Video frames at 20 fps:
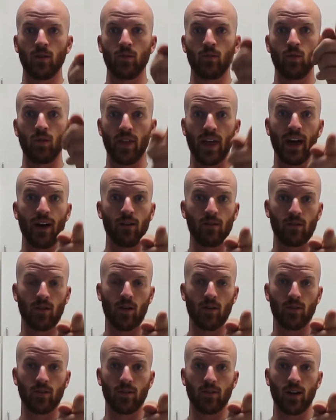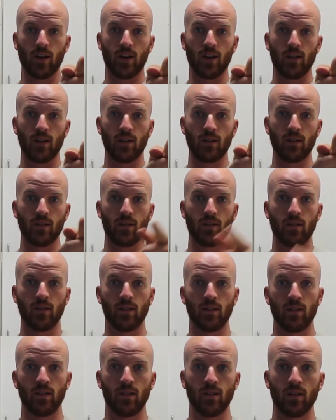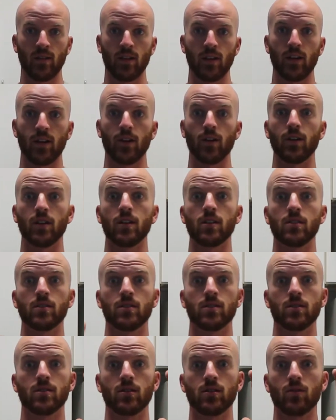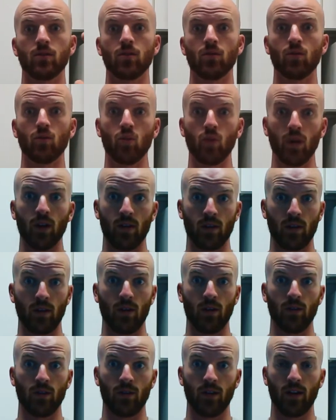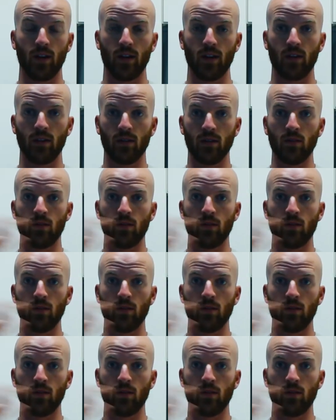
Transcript: without color grading. Here it is with color grading.